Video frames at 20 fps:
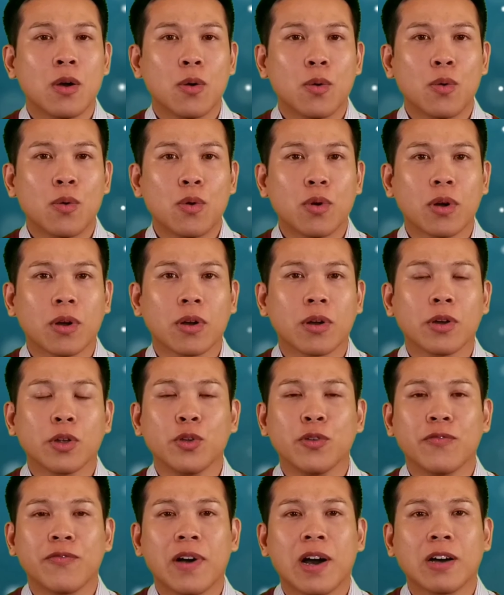or
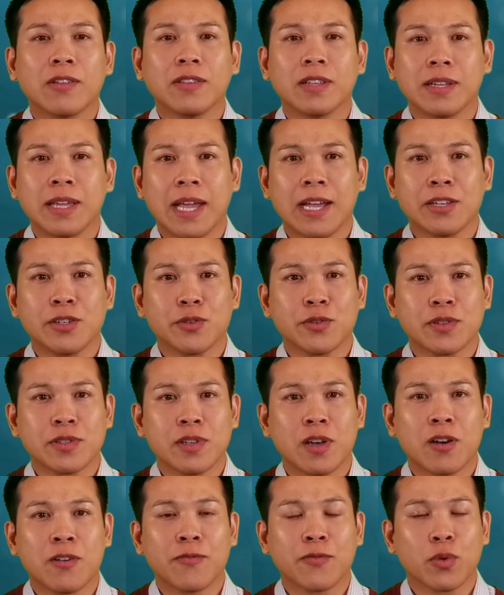you filed the case
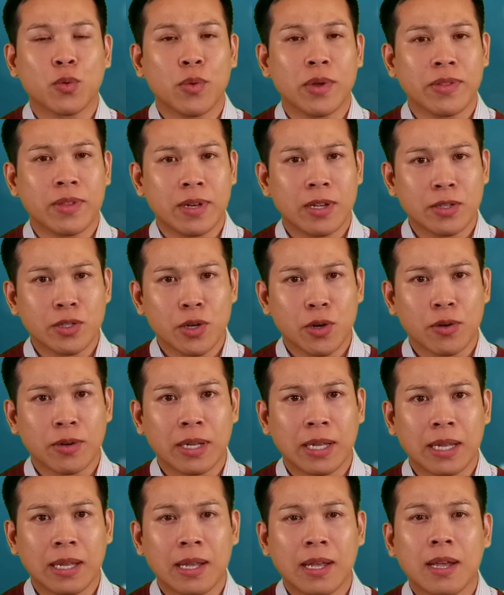yourself or with an
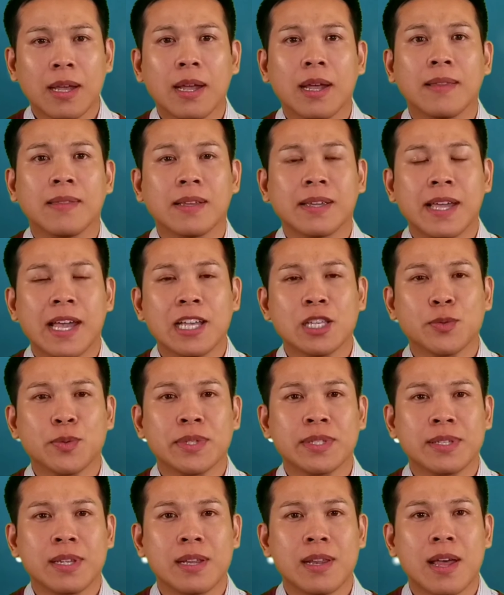attorney and the case
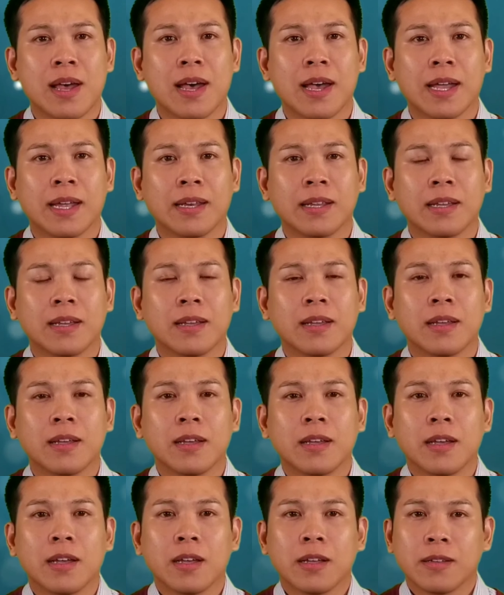was denied,
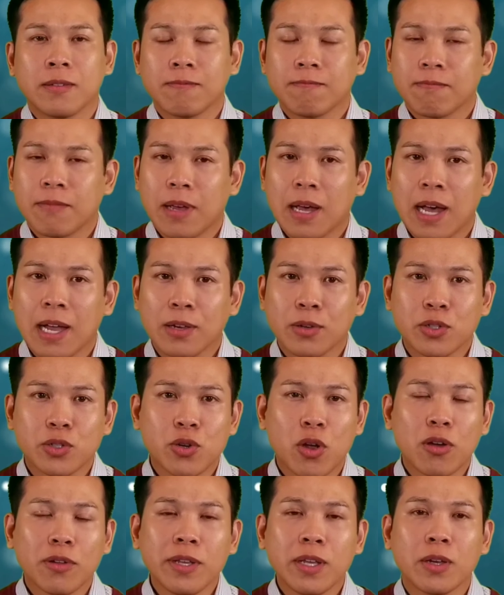I
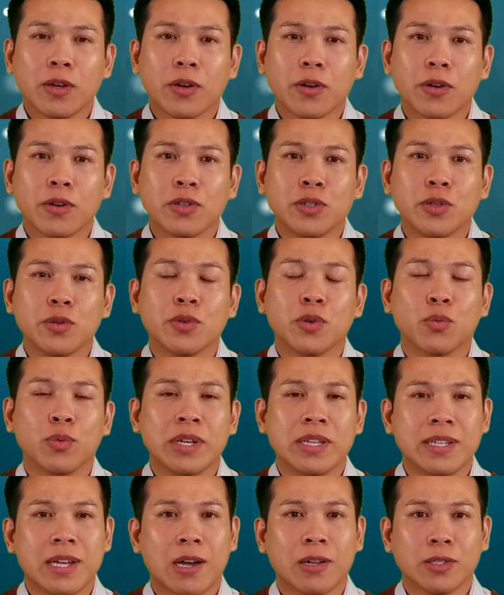strongly encourage you to
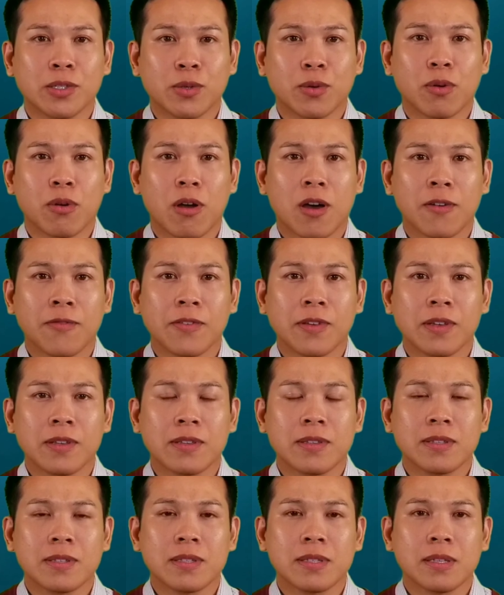reach out to our
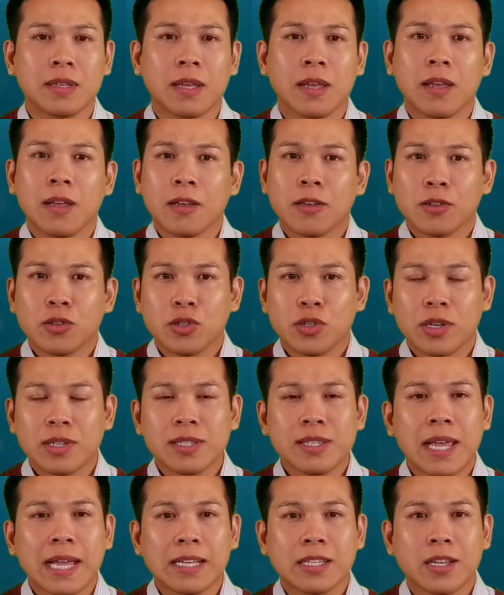office.
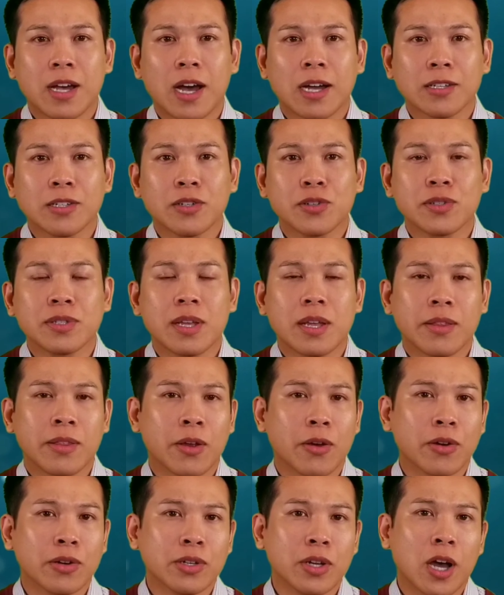Just like doctors,
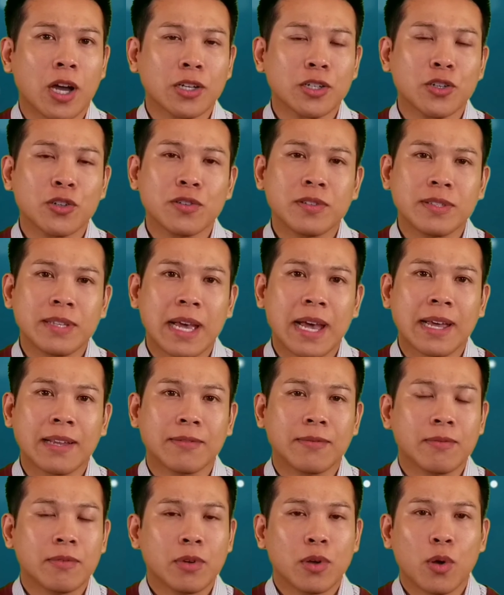there are doctors
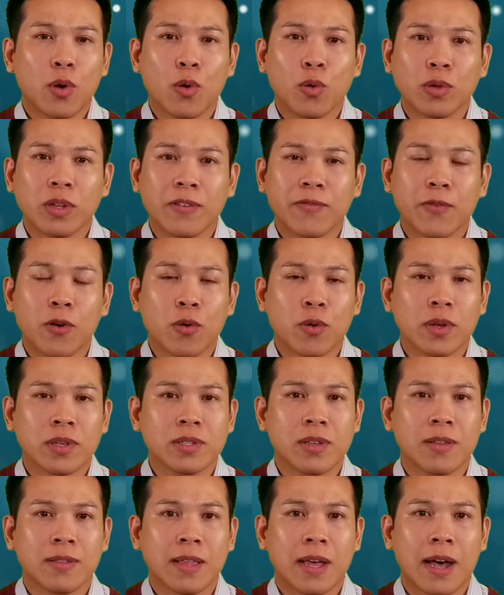that only
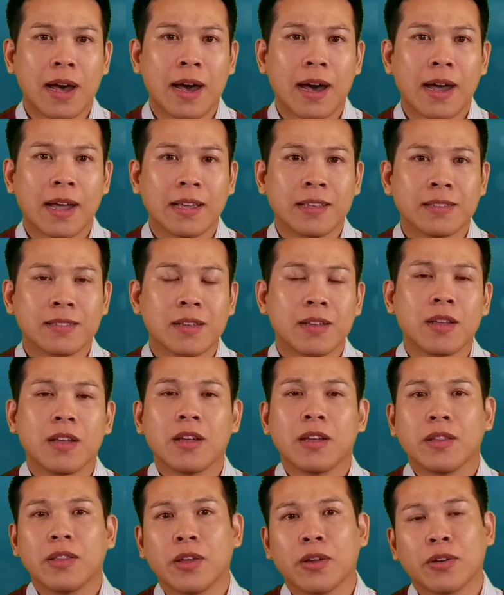focus on the eyes.
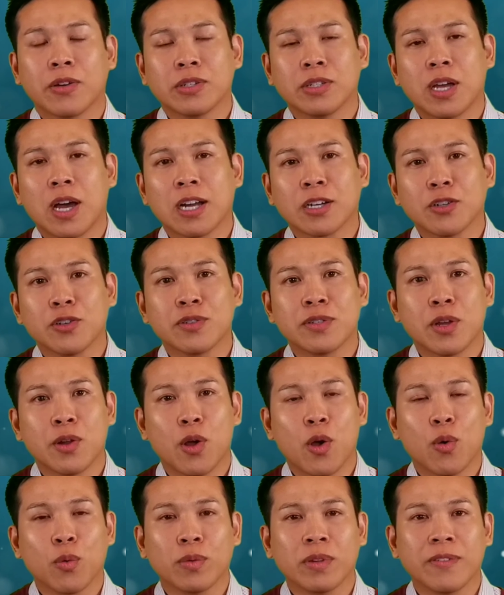There are doctors
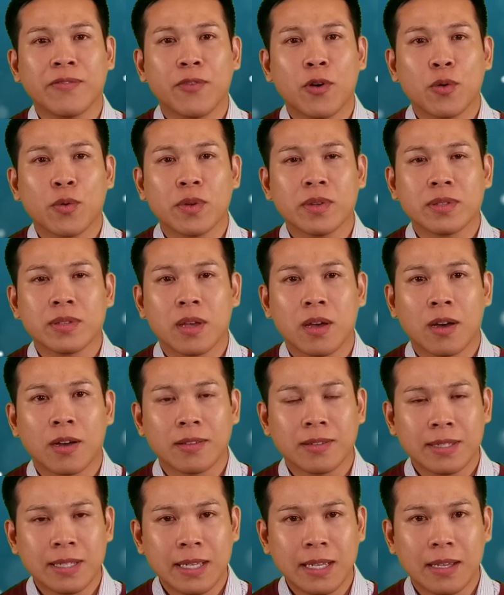that only focus
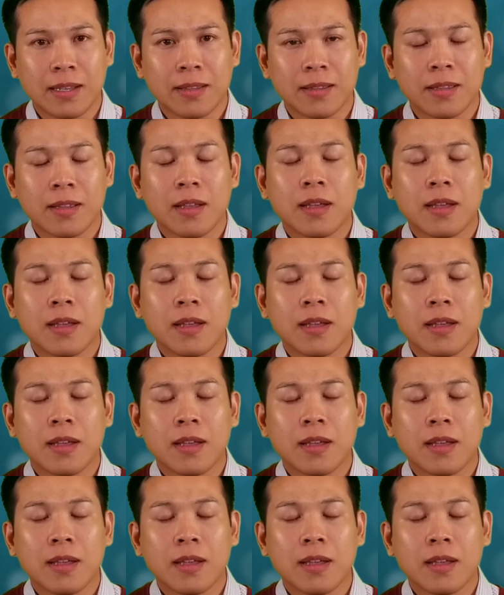on teeth.